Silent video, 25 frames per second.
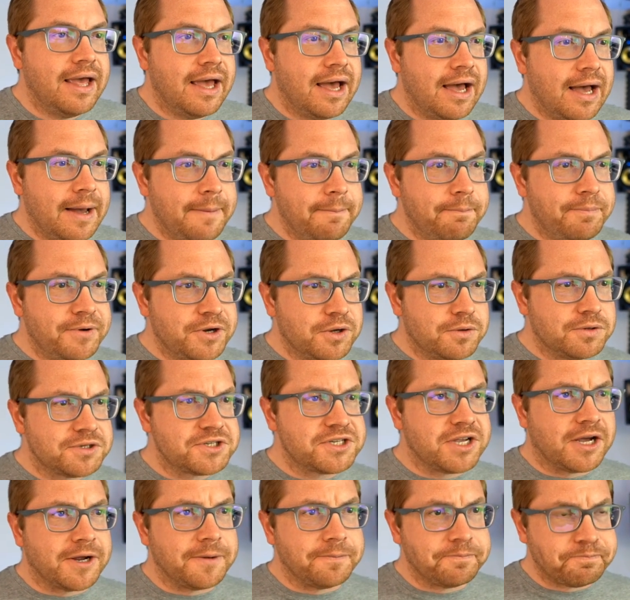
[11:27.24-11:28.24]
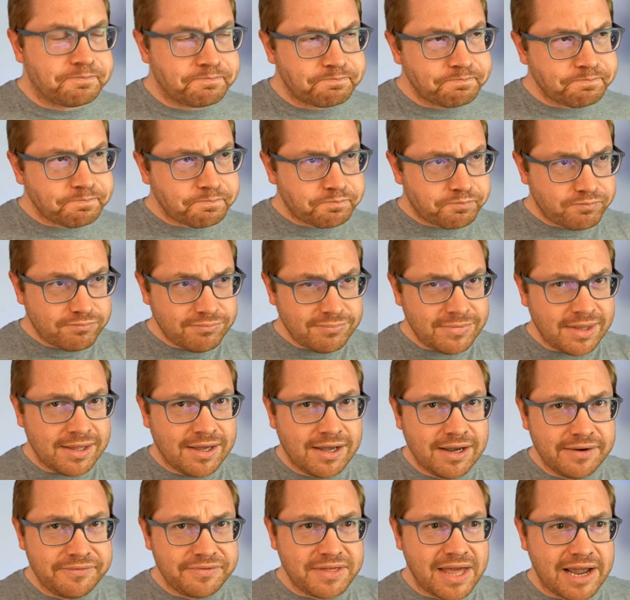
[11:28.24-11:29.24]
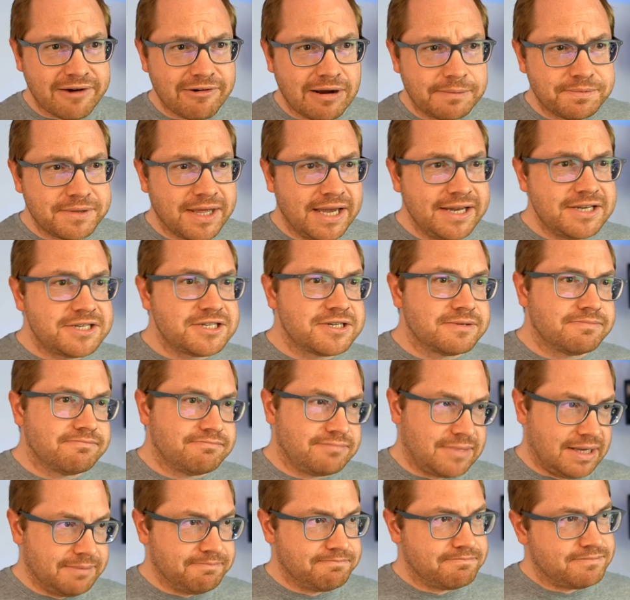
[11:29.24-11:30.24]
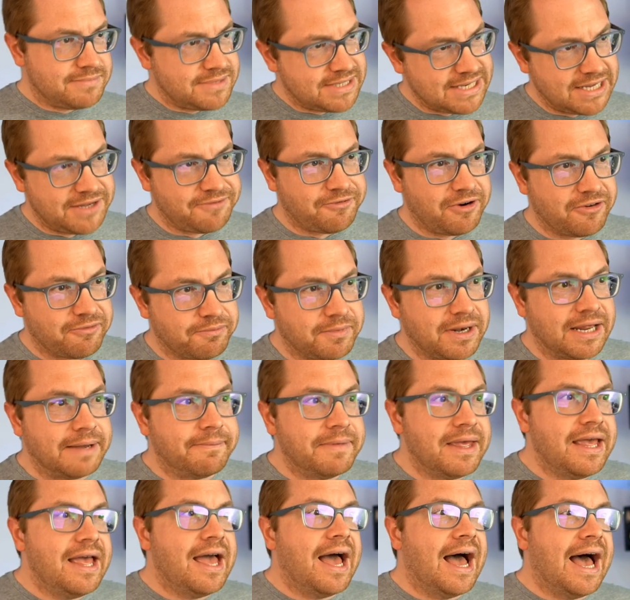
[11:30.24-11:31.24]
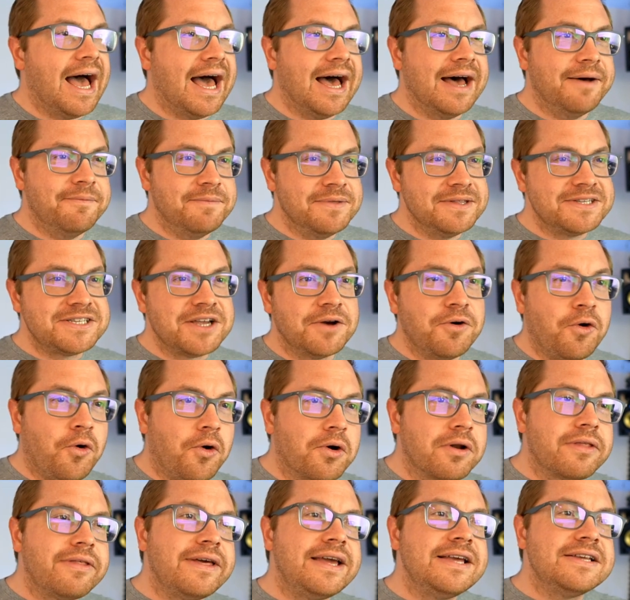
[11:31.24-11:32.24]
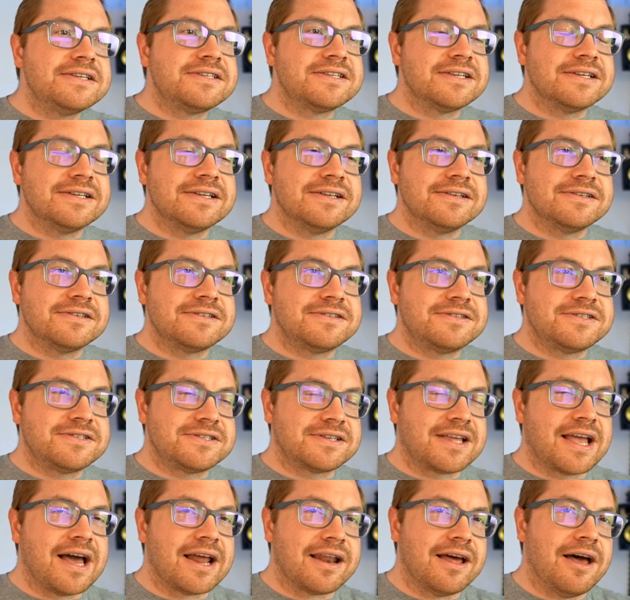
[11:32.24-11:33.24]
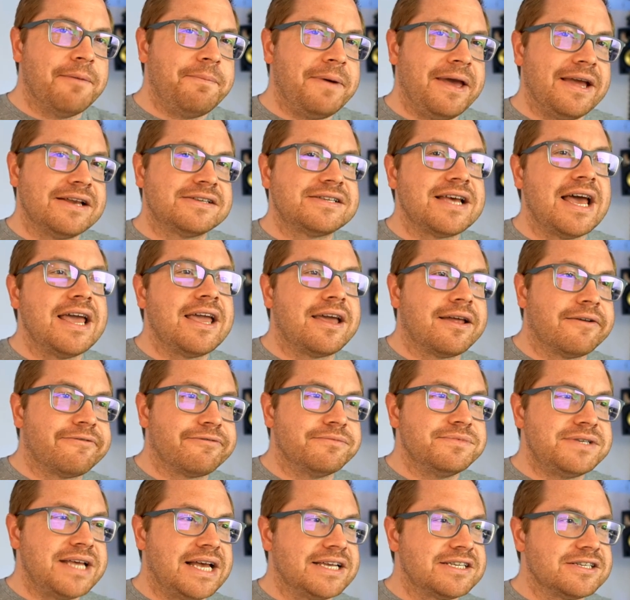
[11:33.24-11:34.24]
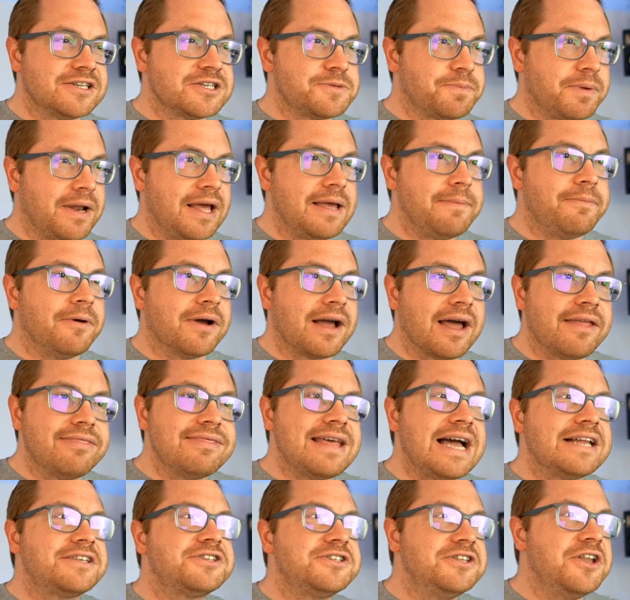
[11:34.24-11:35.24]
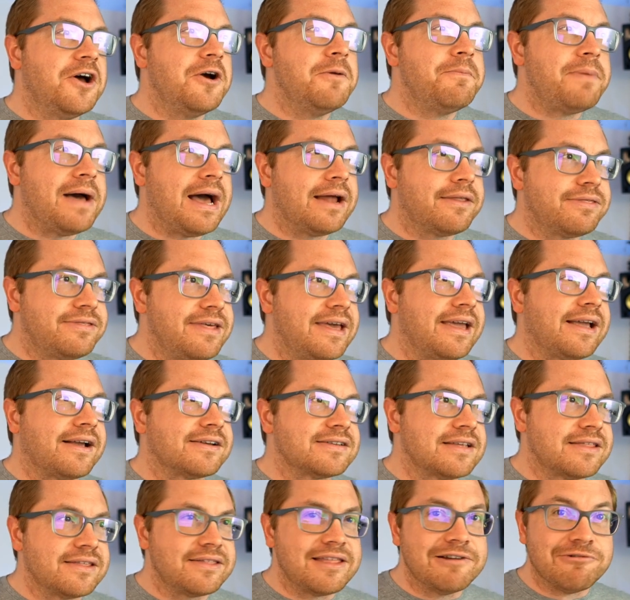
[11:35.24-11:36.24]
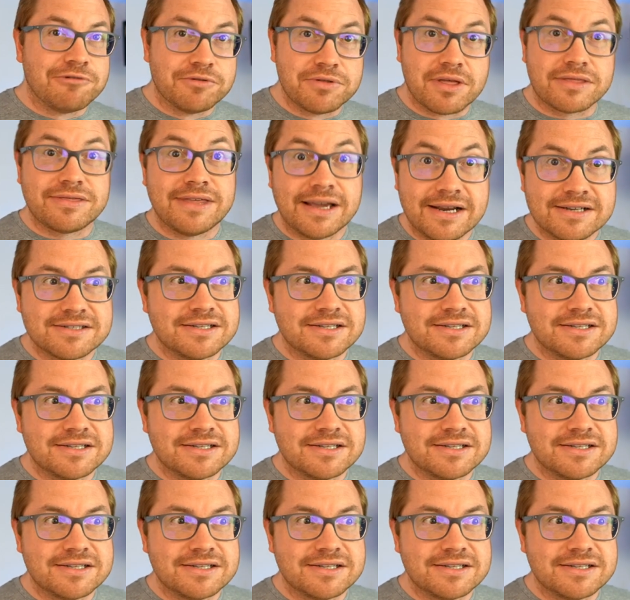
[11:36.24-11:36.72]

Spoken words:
But also, over-the-air updates. Yep, sounds very familiar. So all of these kind of are being taken from Tesla's playbook, and that's no bad thing, because I think they're all the things